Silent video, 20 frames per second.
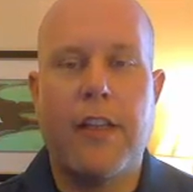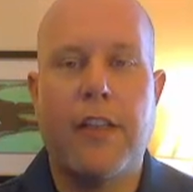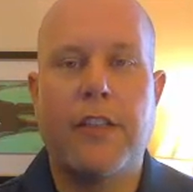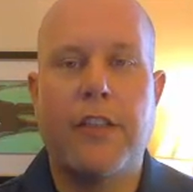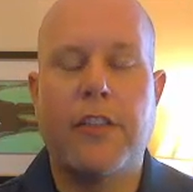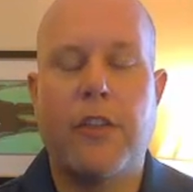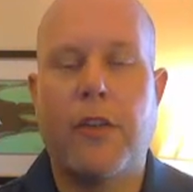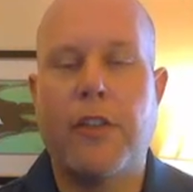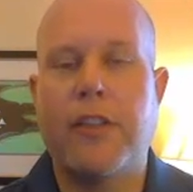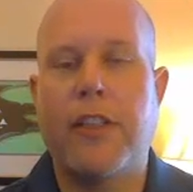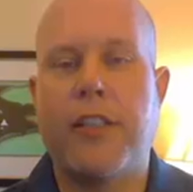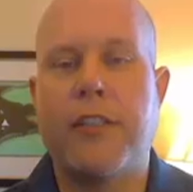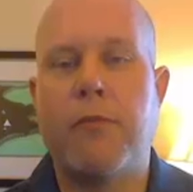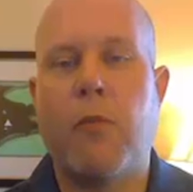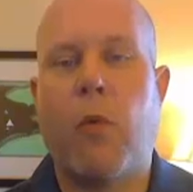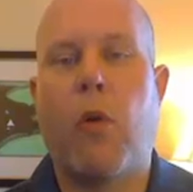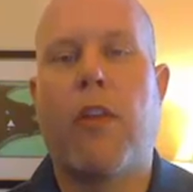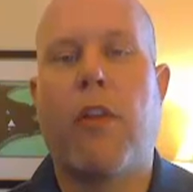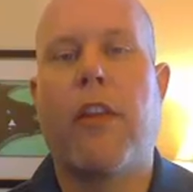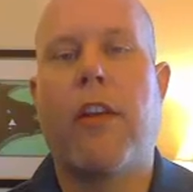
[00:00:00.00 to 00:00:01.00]
So it does
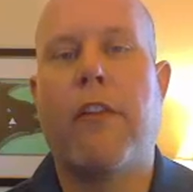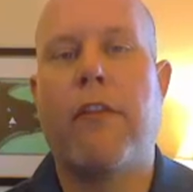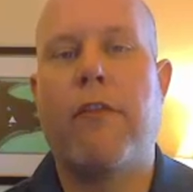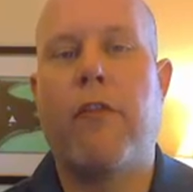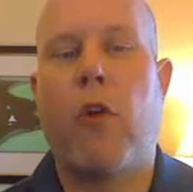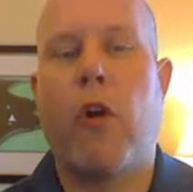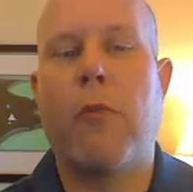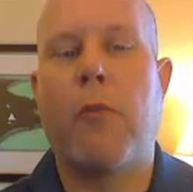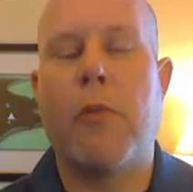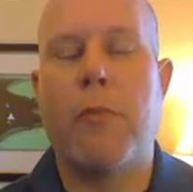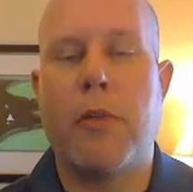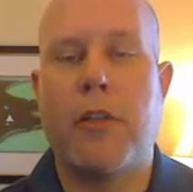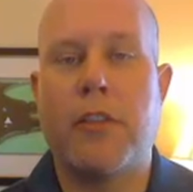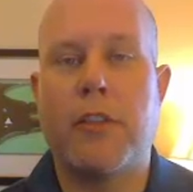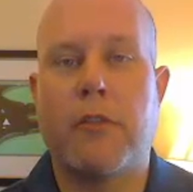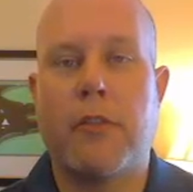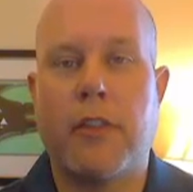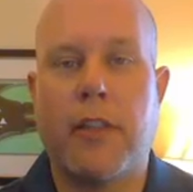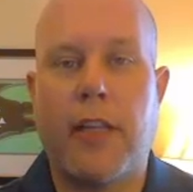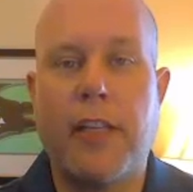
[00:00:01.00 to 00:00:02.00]
more than inform. It builds a
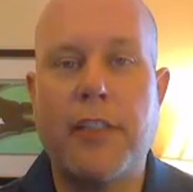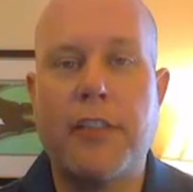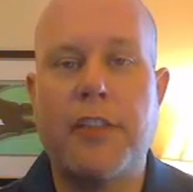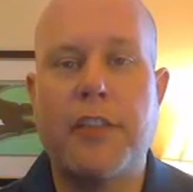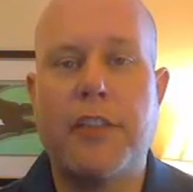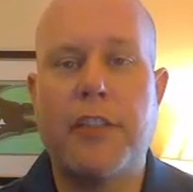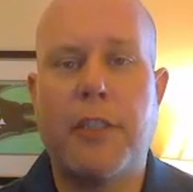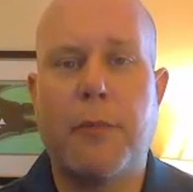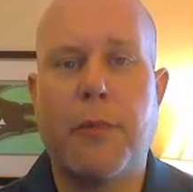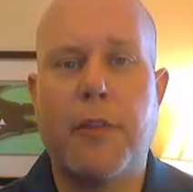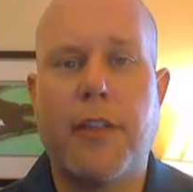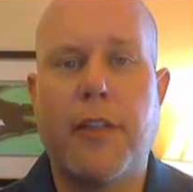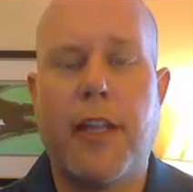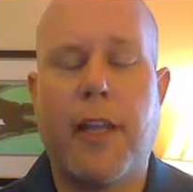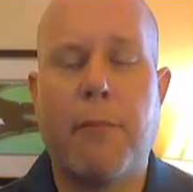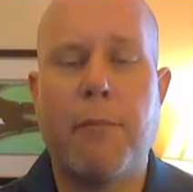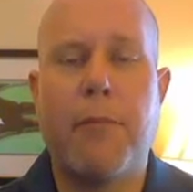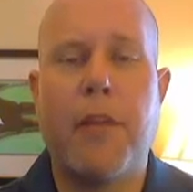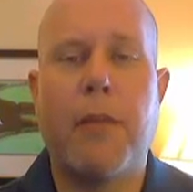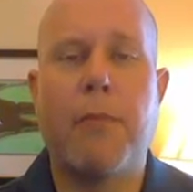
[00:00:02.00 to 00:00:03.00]
relationship with
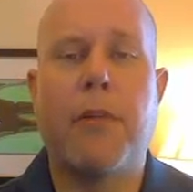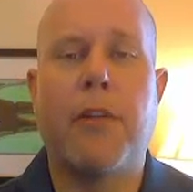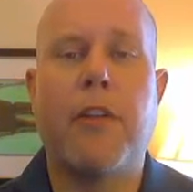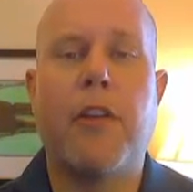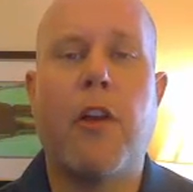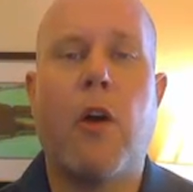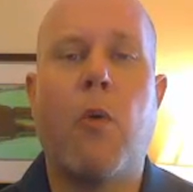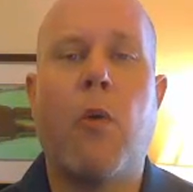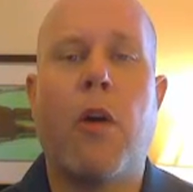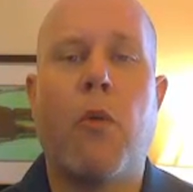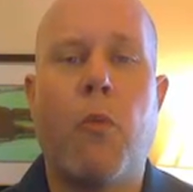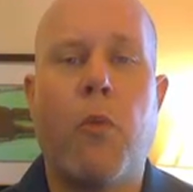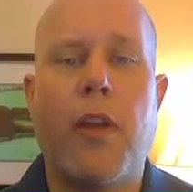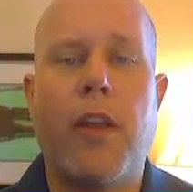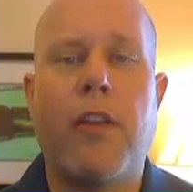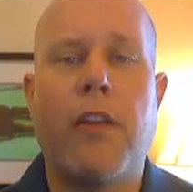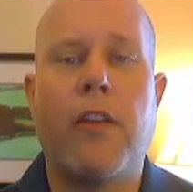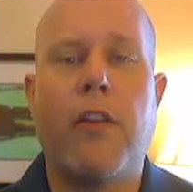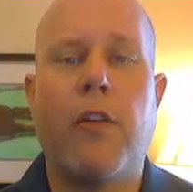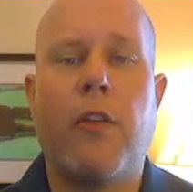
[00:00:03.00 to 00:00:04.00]
them. People know what
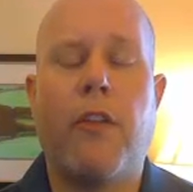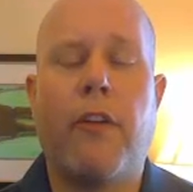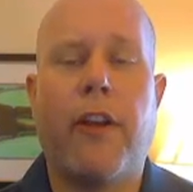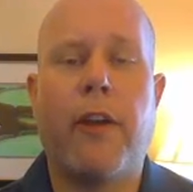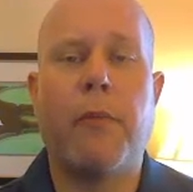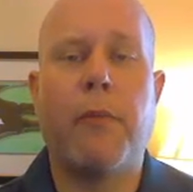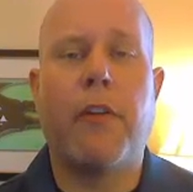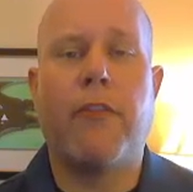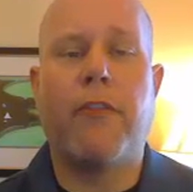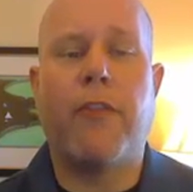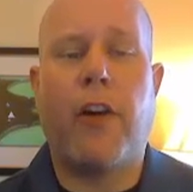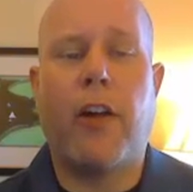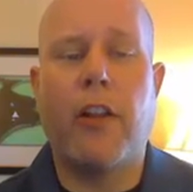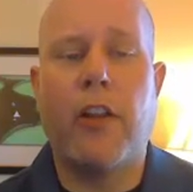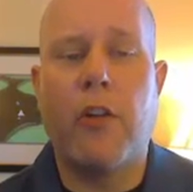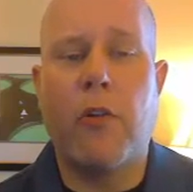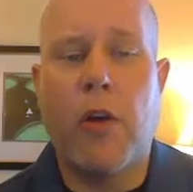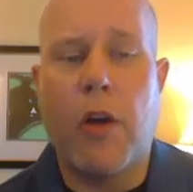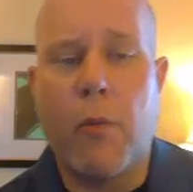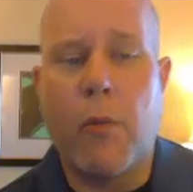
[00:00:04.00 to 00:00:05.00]
we do. They're able to
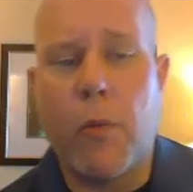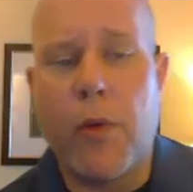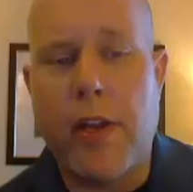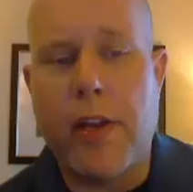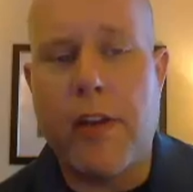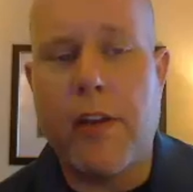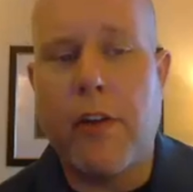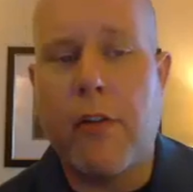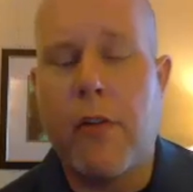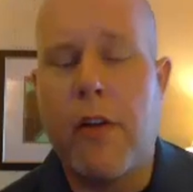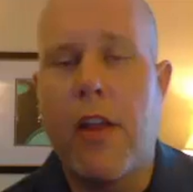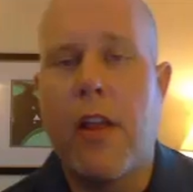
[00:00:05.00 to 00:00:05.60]
follow what we do.